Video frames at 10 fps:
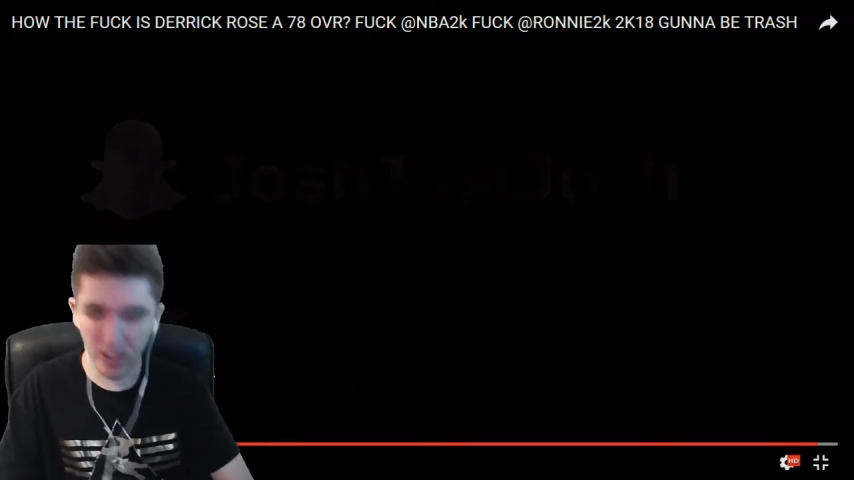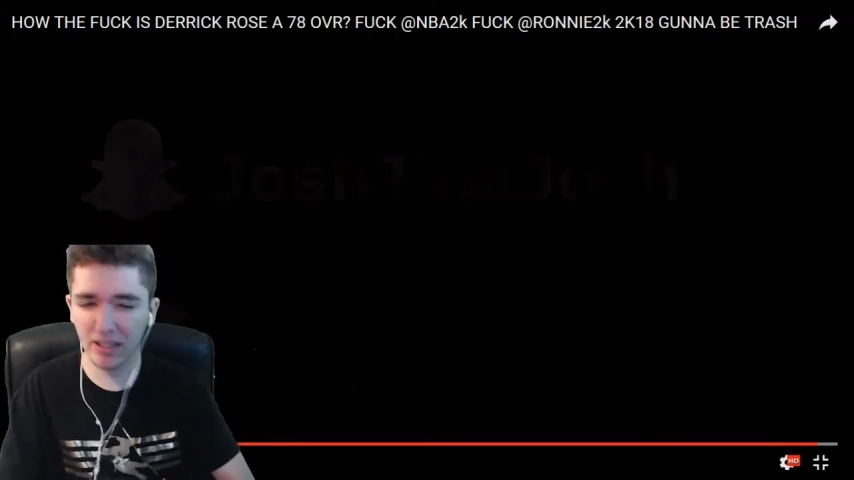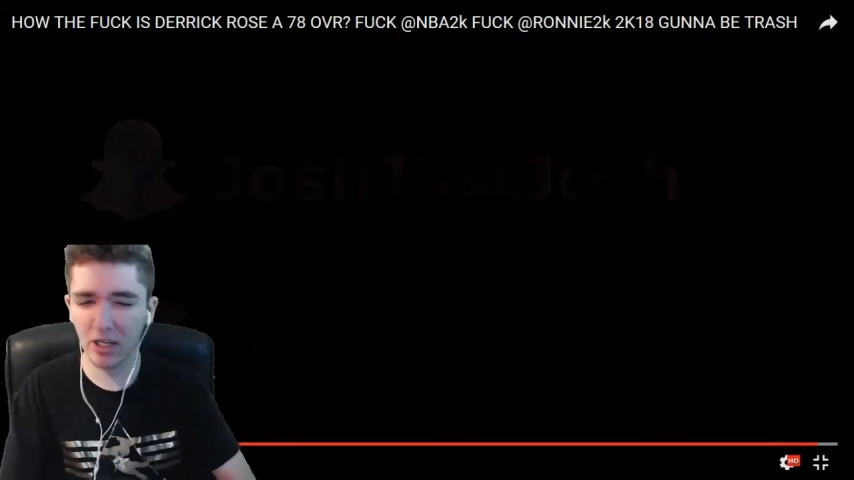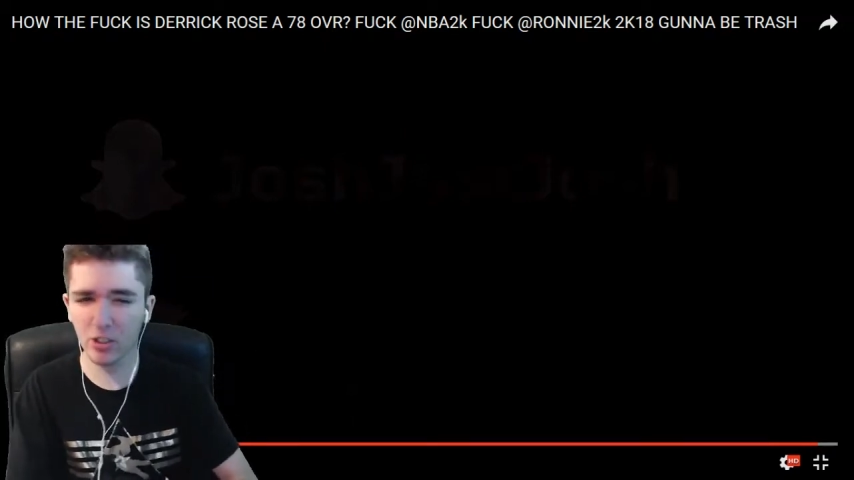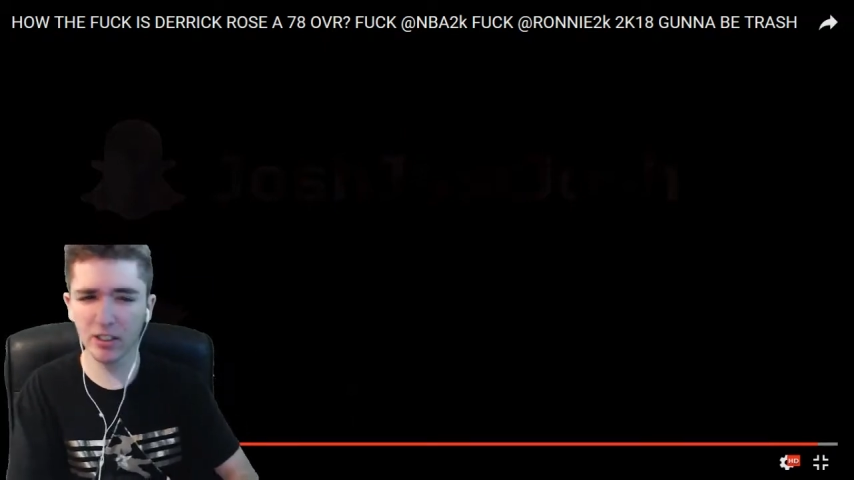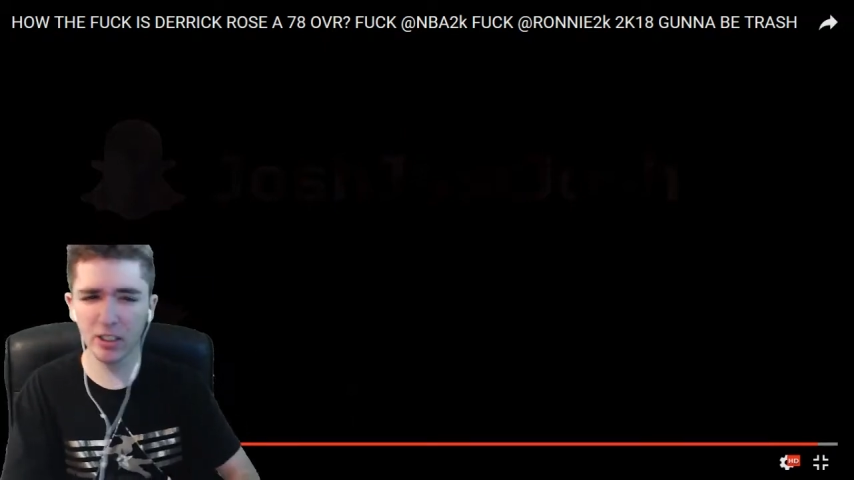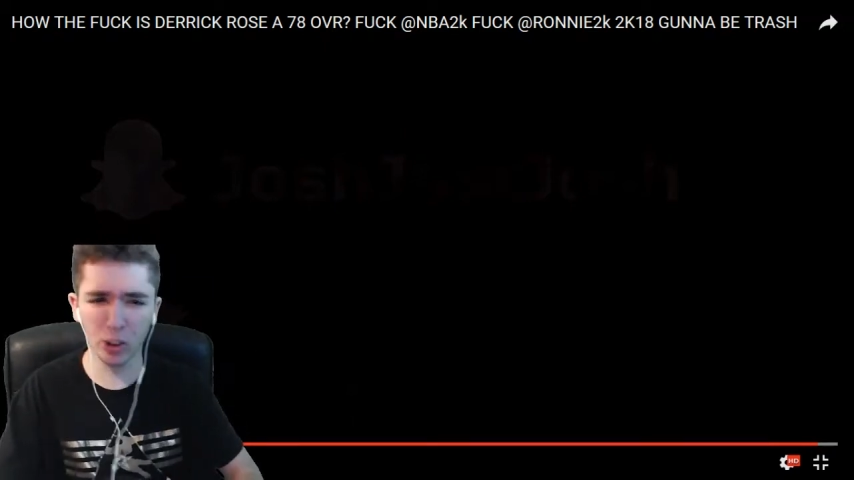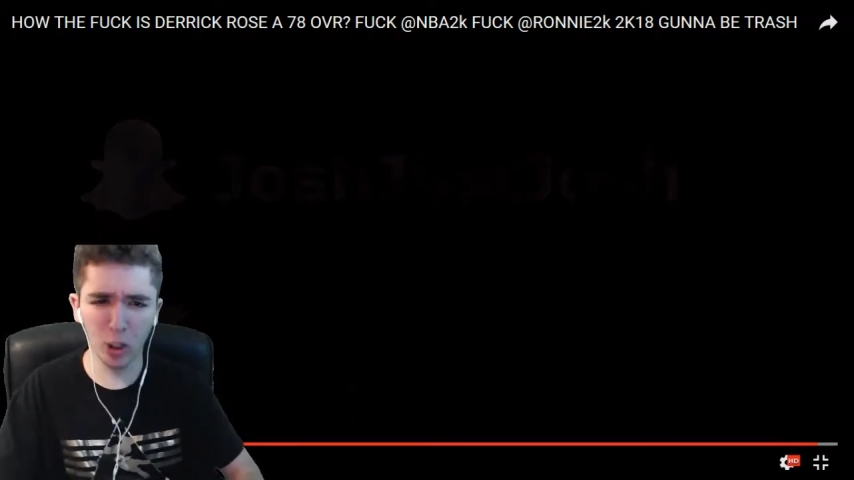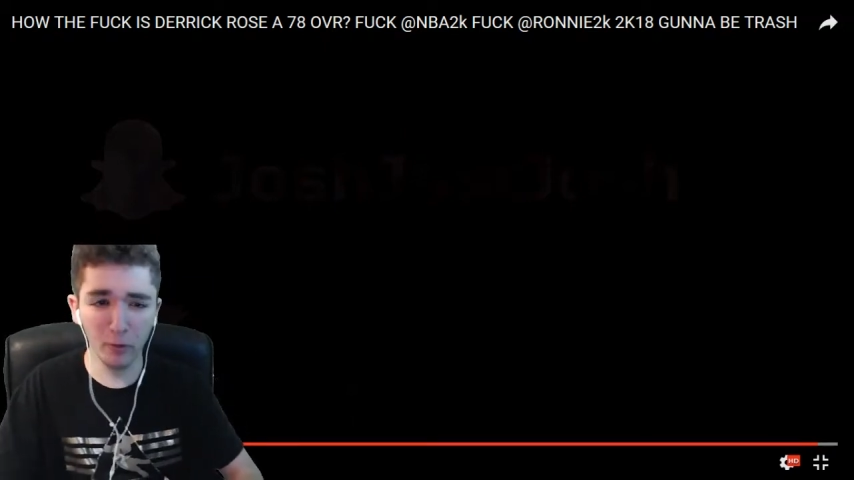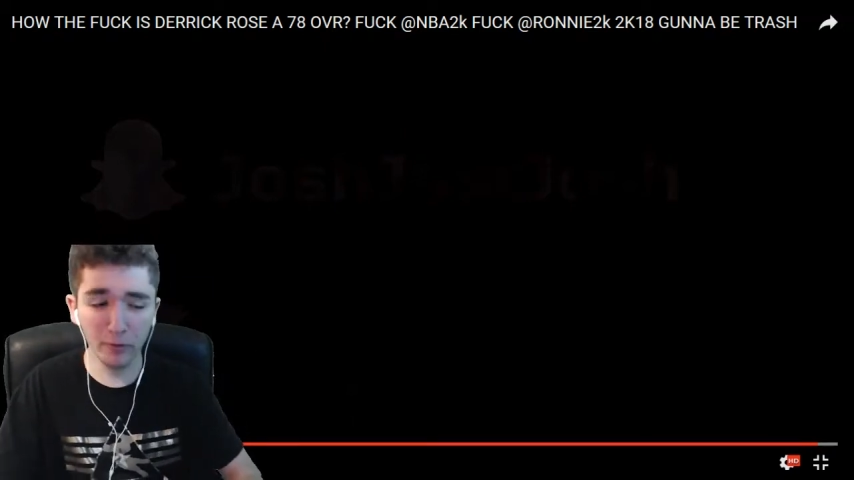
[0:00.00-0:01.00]
that was a little
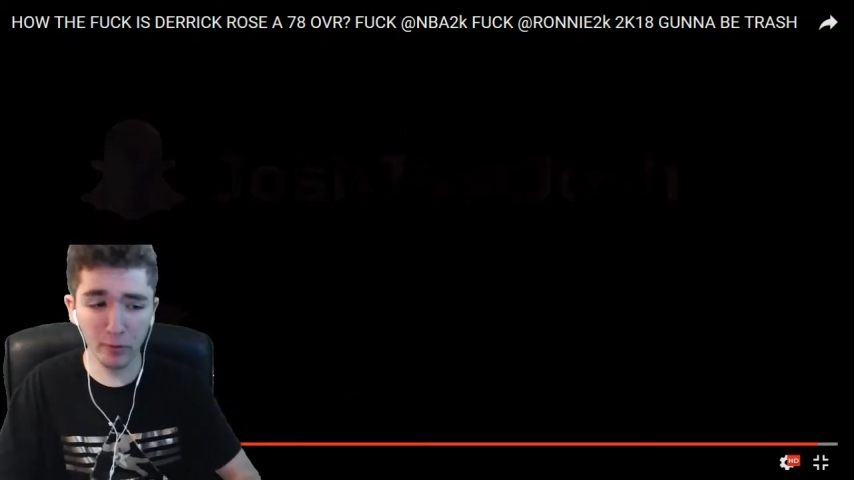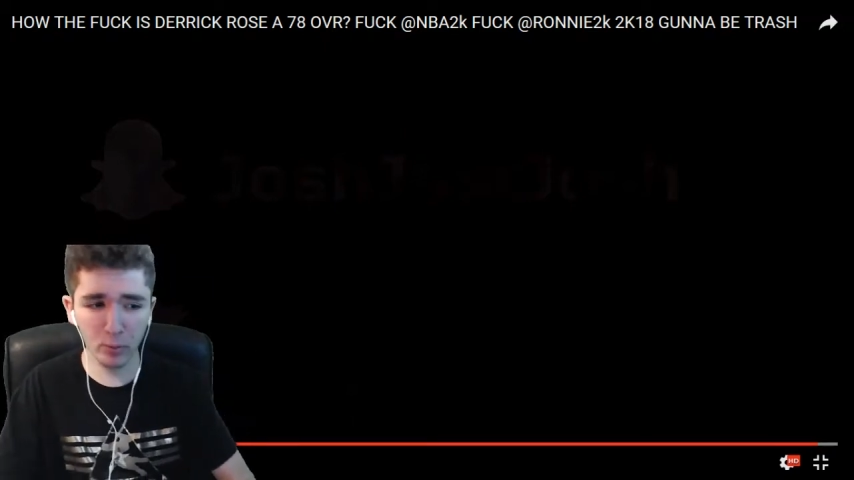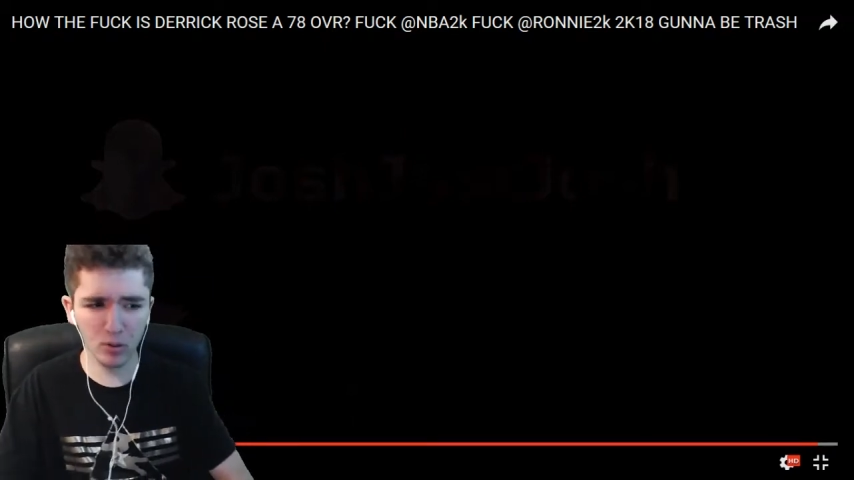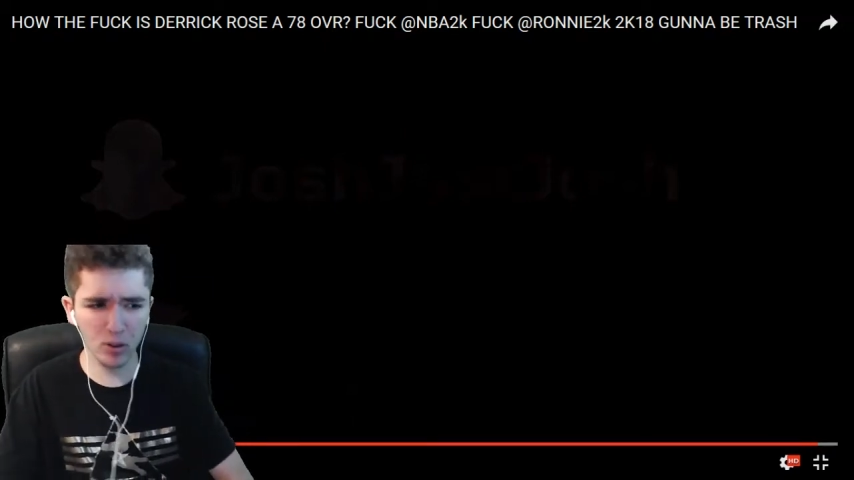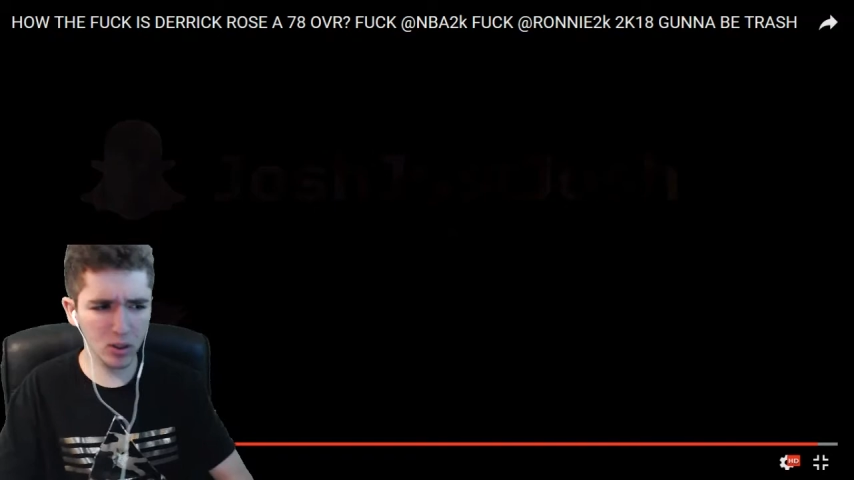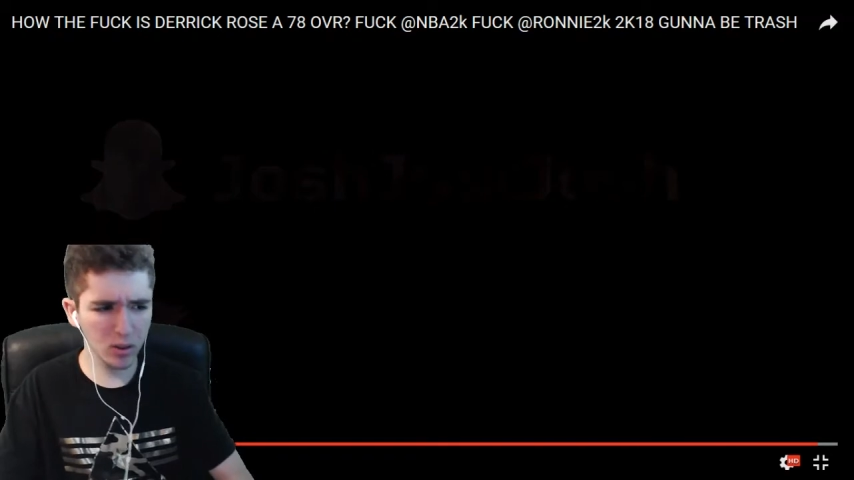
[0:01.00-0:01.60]
overboard.